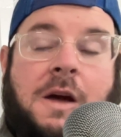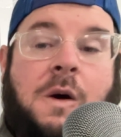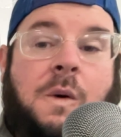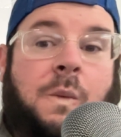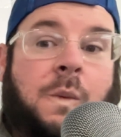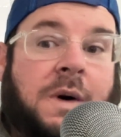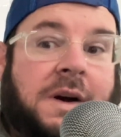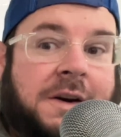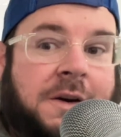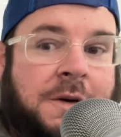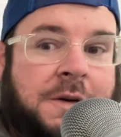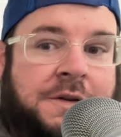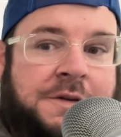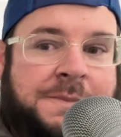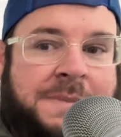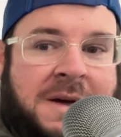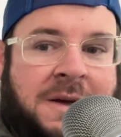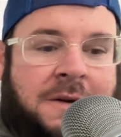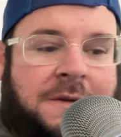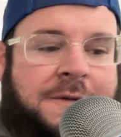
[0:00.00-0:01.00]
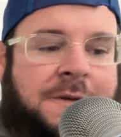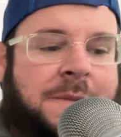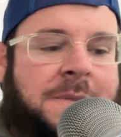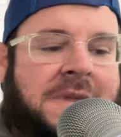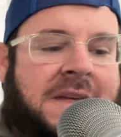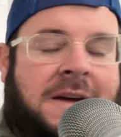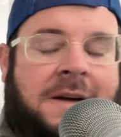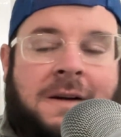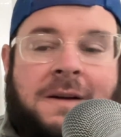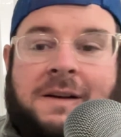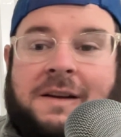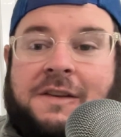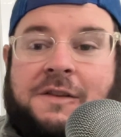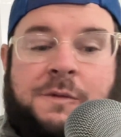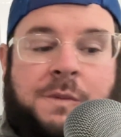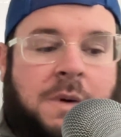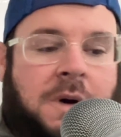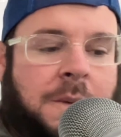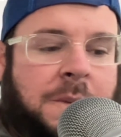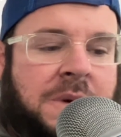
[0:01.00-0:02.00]
What goes better from there
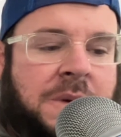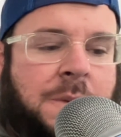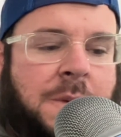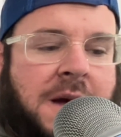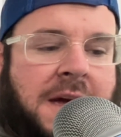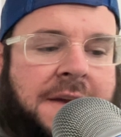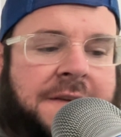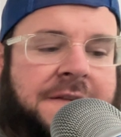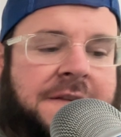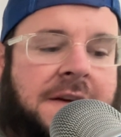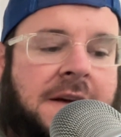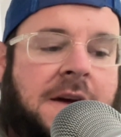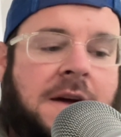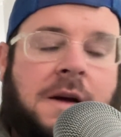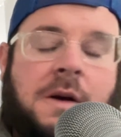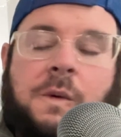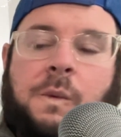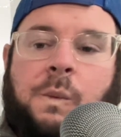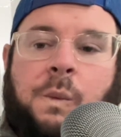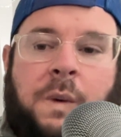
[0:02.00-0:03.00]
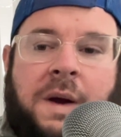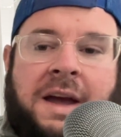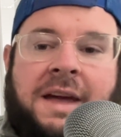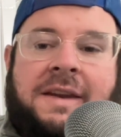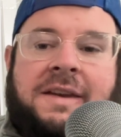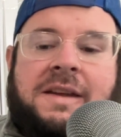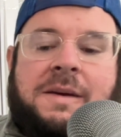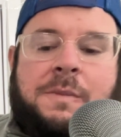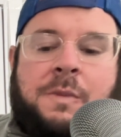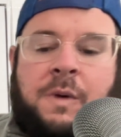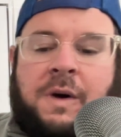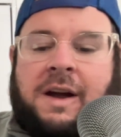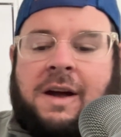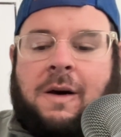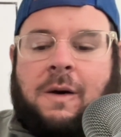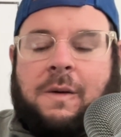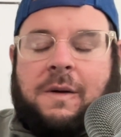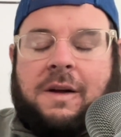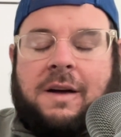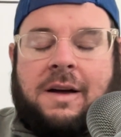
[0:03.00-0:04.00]
is where we went. Randy
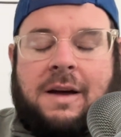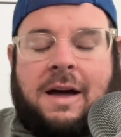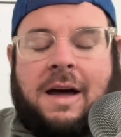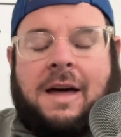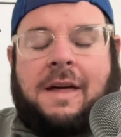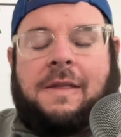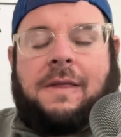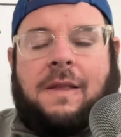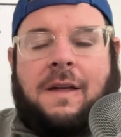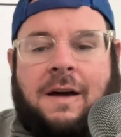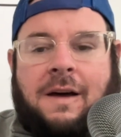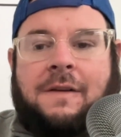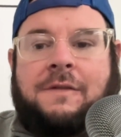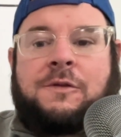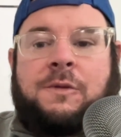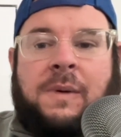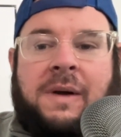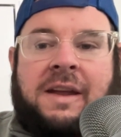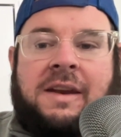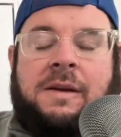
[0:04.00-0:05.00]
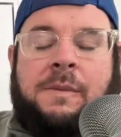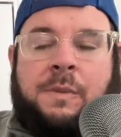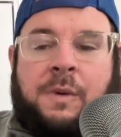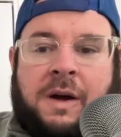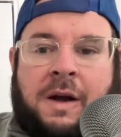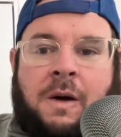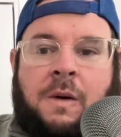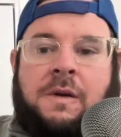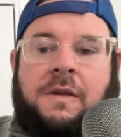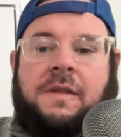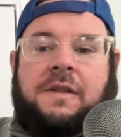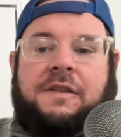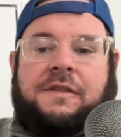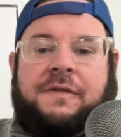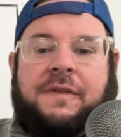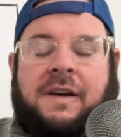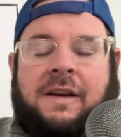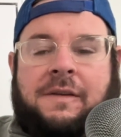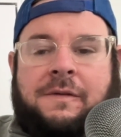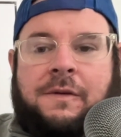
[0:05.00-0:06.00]
Brown. I loved Randy Brown in this
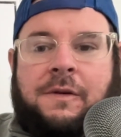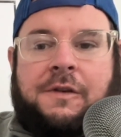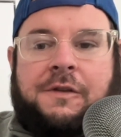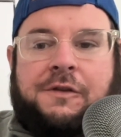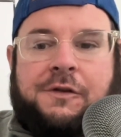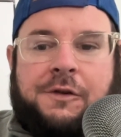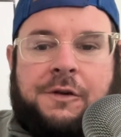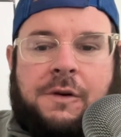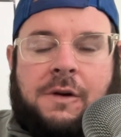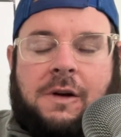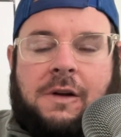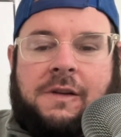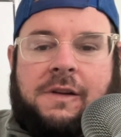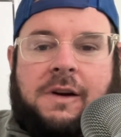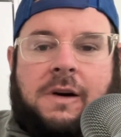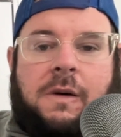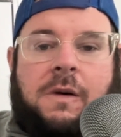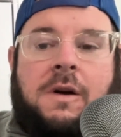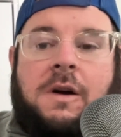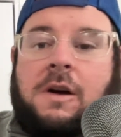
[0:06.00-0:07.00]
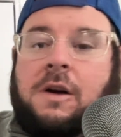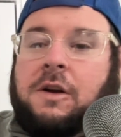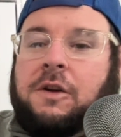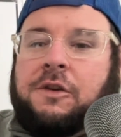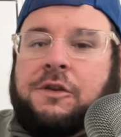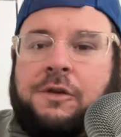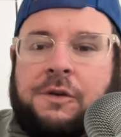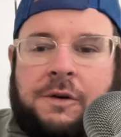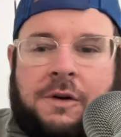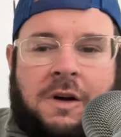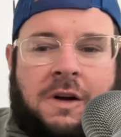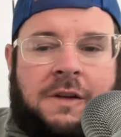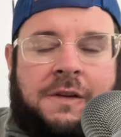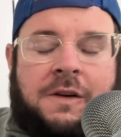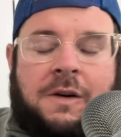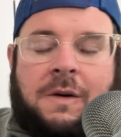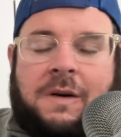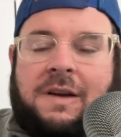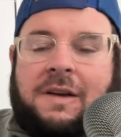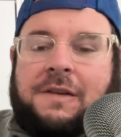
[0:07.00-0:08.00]
fight versus Trinaldo.
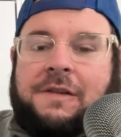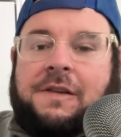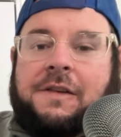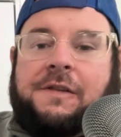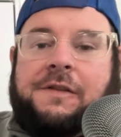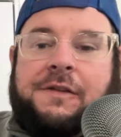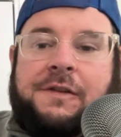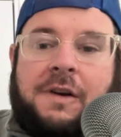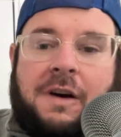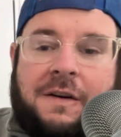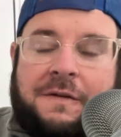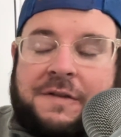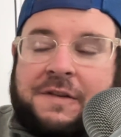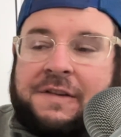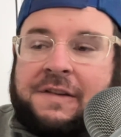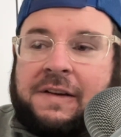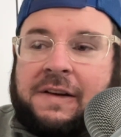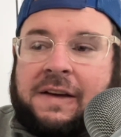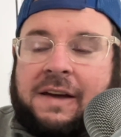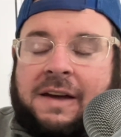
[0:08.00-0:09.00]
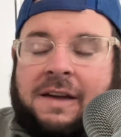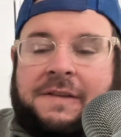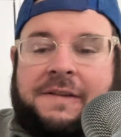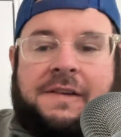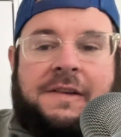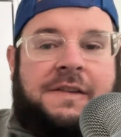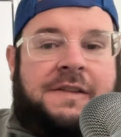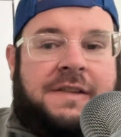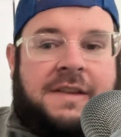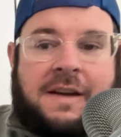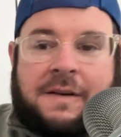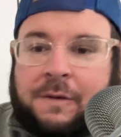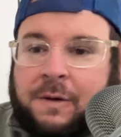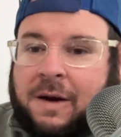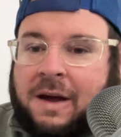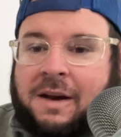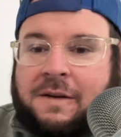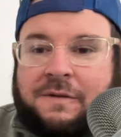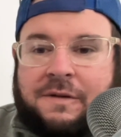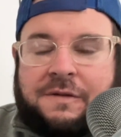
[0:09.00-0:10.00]
Trinaldo is as tough as it gets. He's never
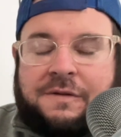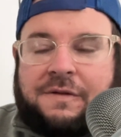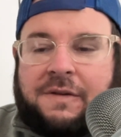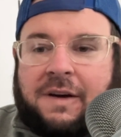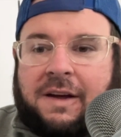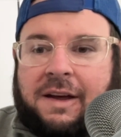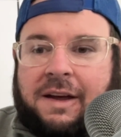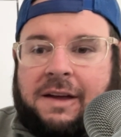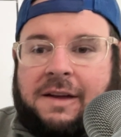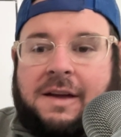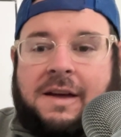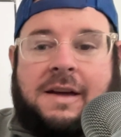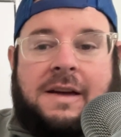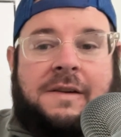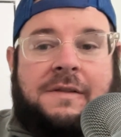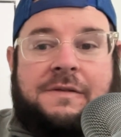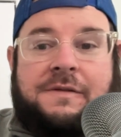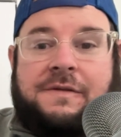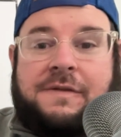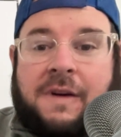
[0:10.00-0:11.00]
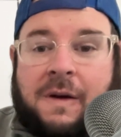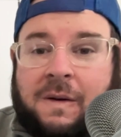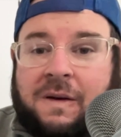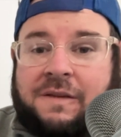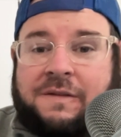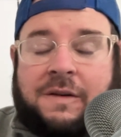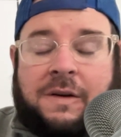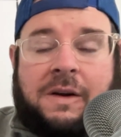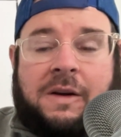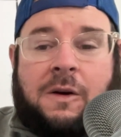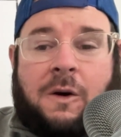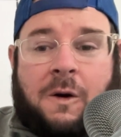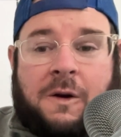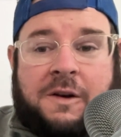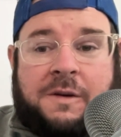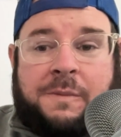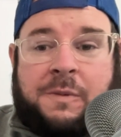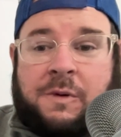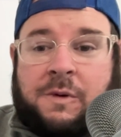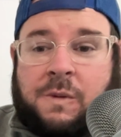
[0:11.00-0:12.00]
out of a fight. Very, very
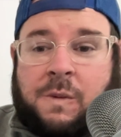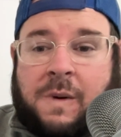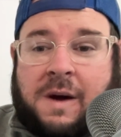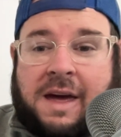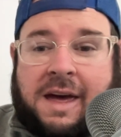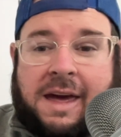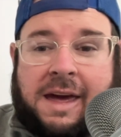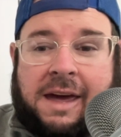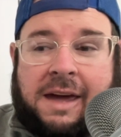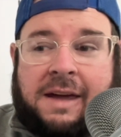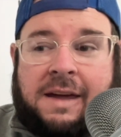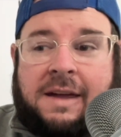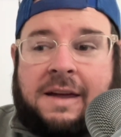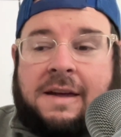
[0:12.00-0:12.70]
hard to put away.